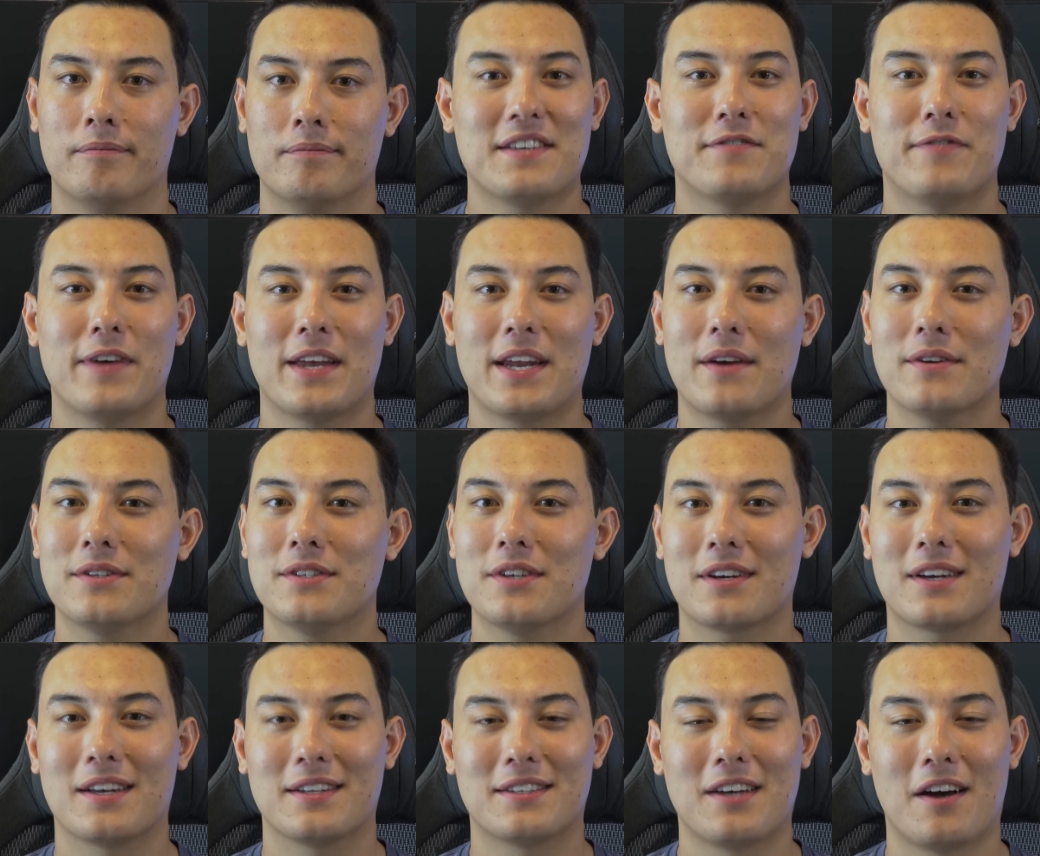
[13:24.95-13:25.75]
This video
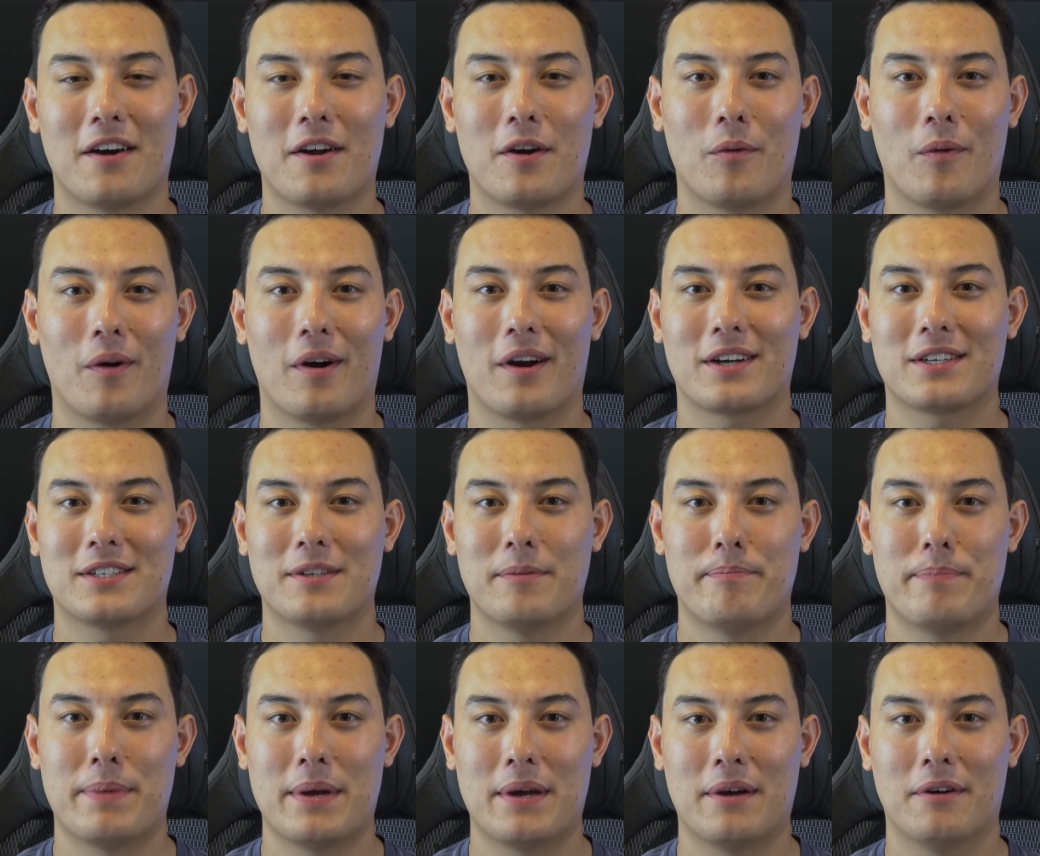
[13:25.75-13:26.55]
took a ton of work
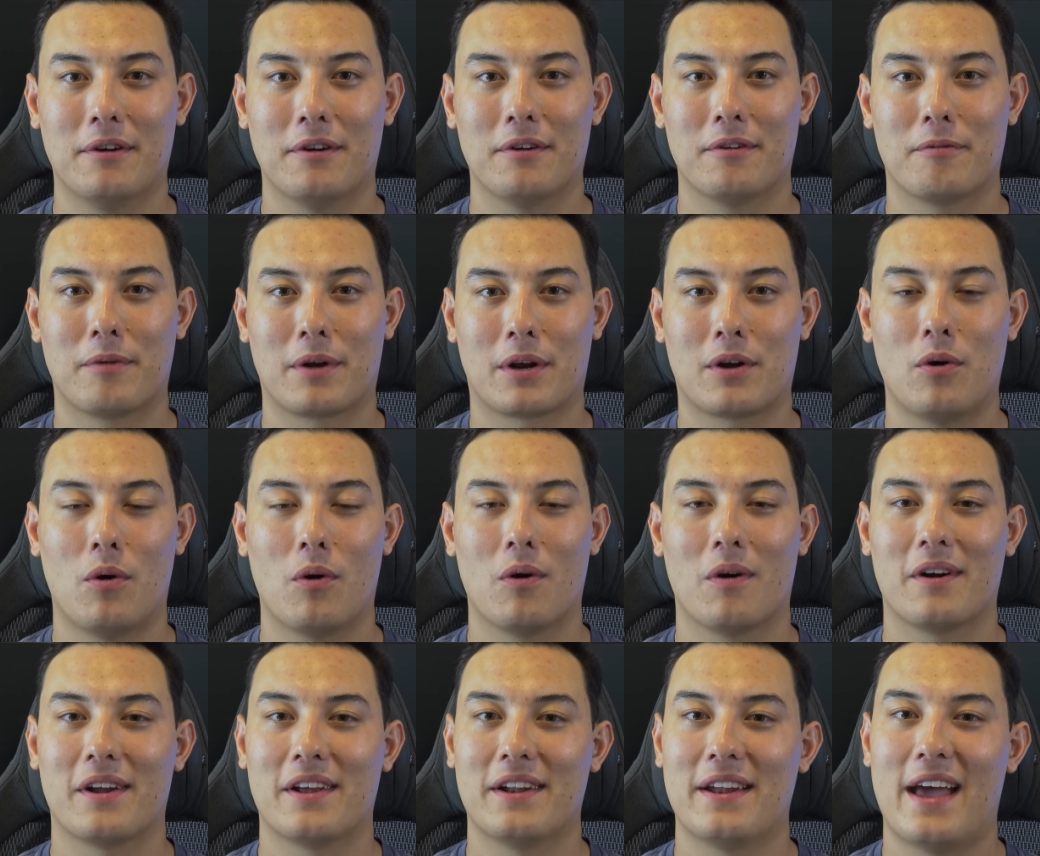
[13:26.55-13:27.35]
to build,
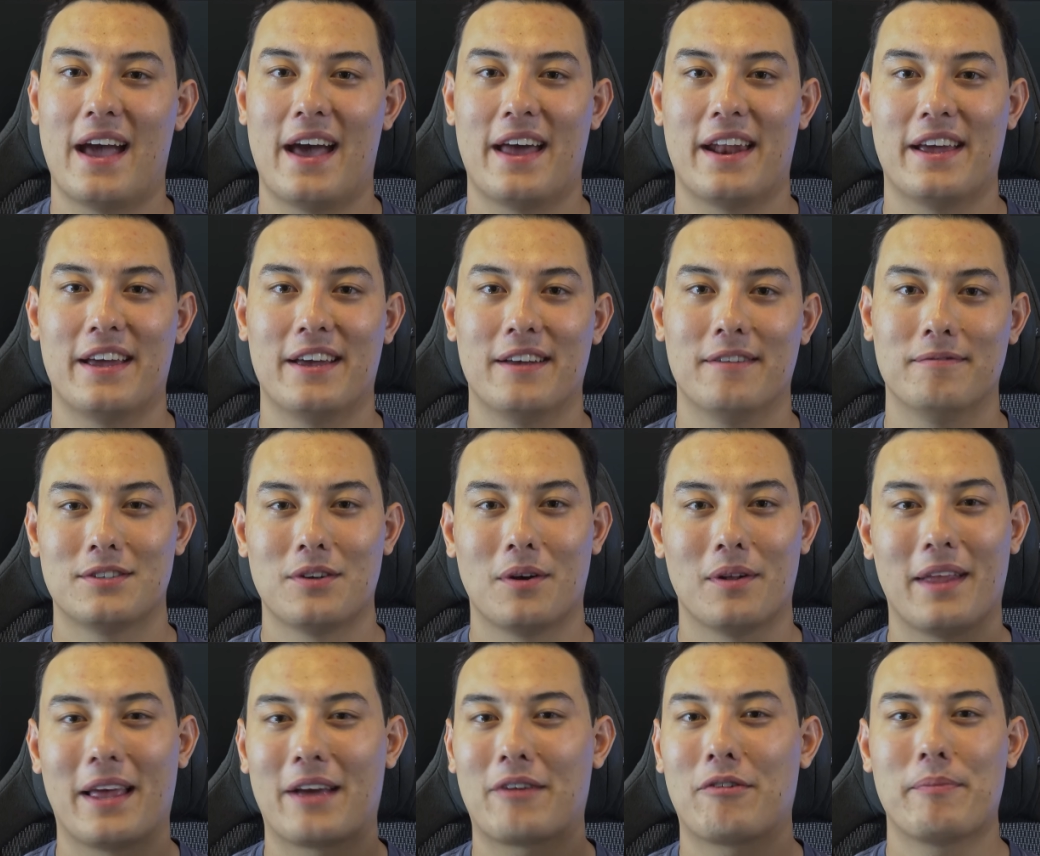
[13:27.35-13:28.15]
record, and edit,
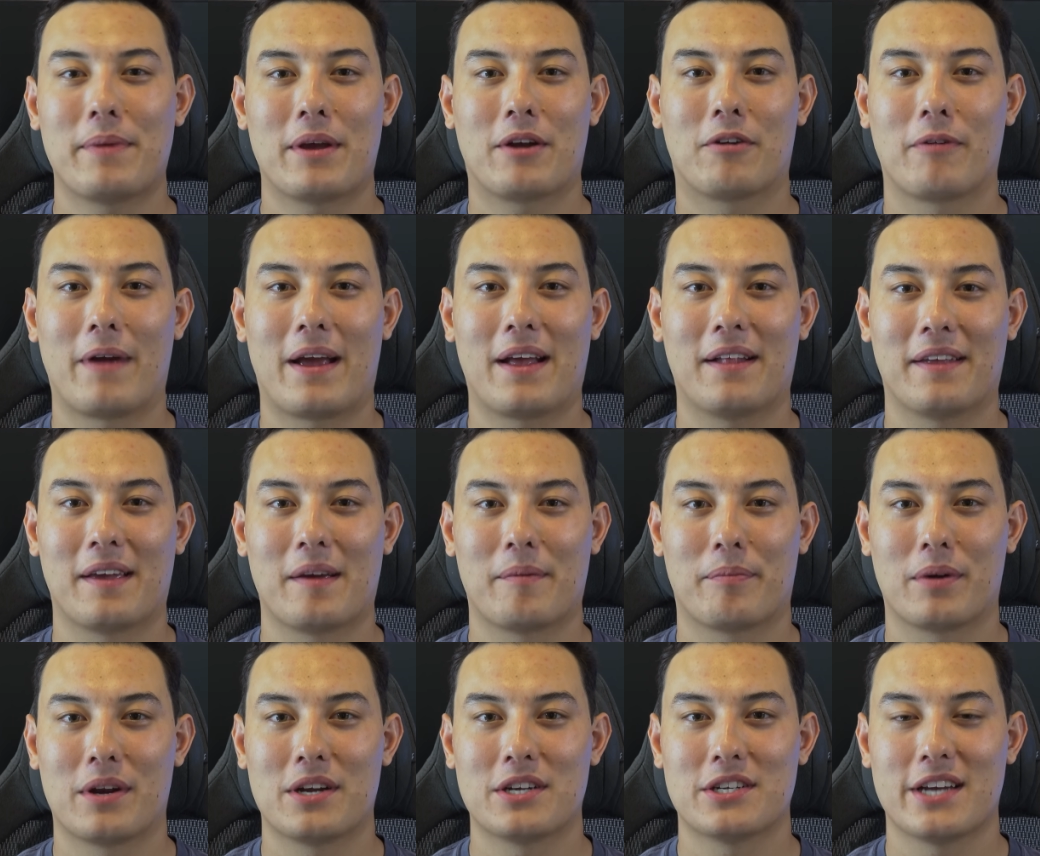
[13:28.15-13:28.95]
so a like would be greatly
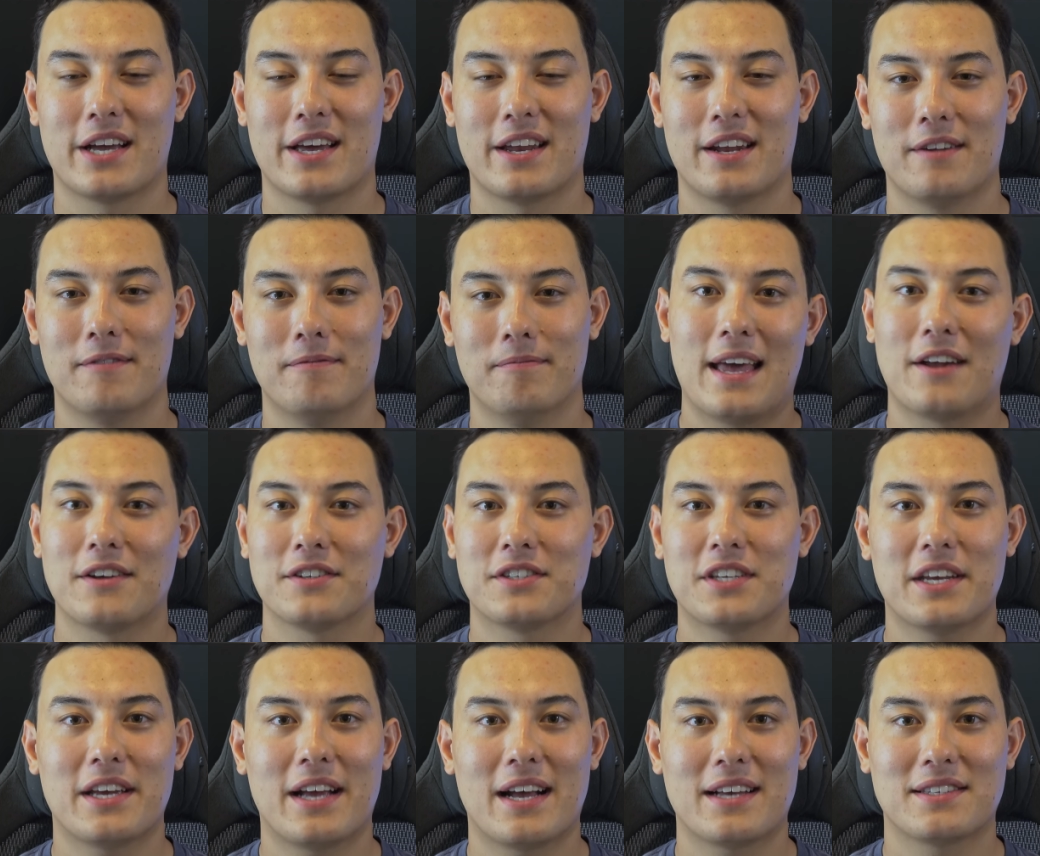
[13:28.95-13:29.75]
appreciated. And I'll
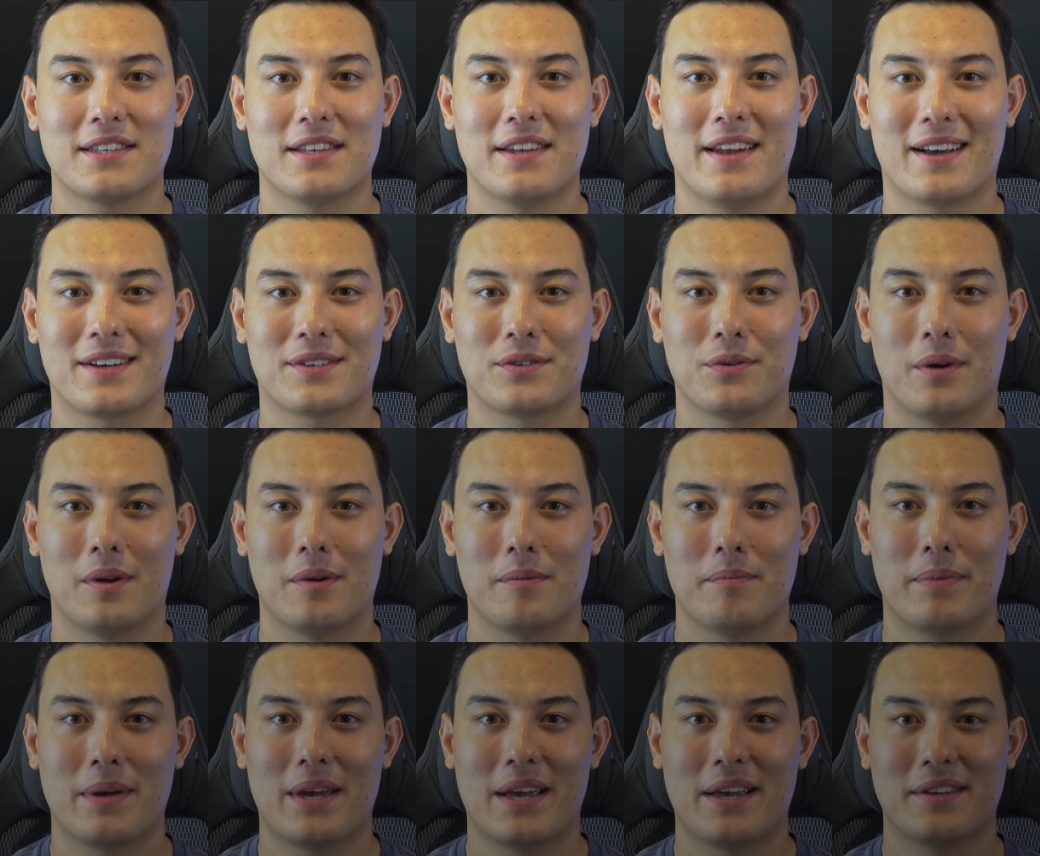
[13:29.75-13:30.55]
see you guys in the next
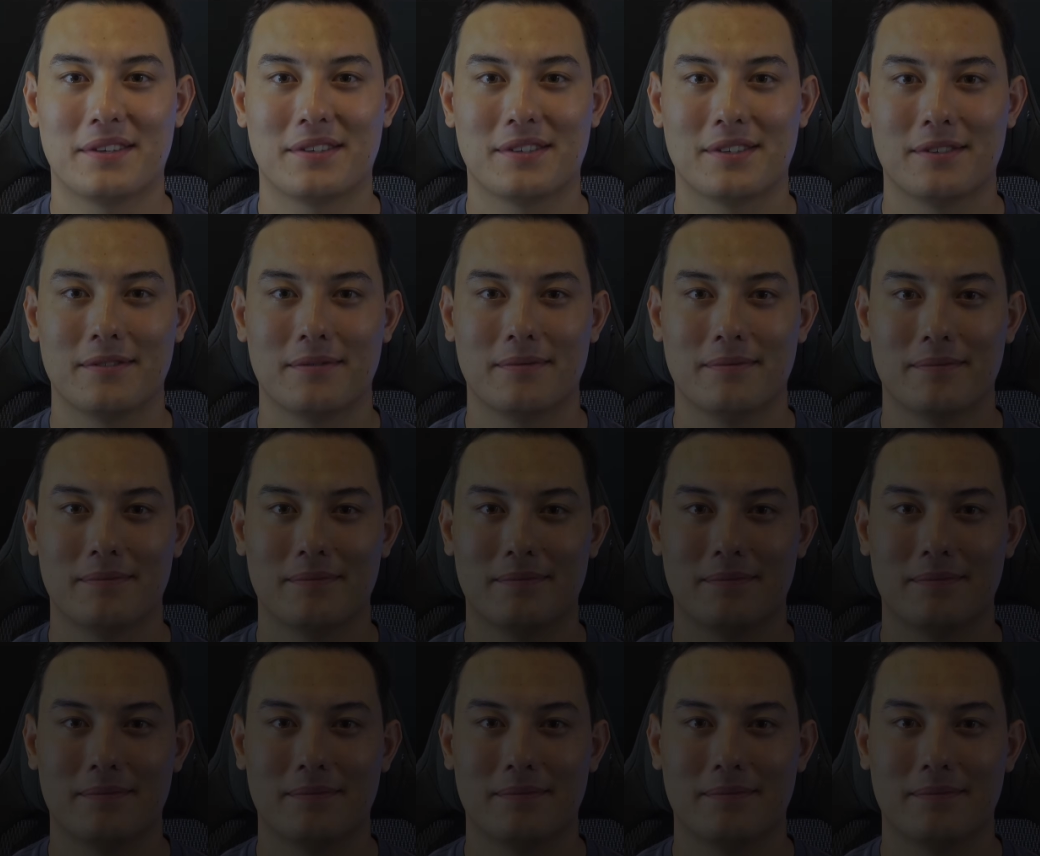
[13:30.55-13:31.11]
one. Peace.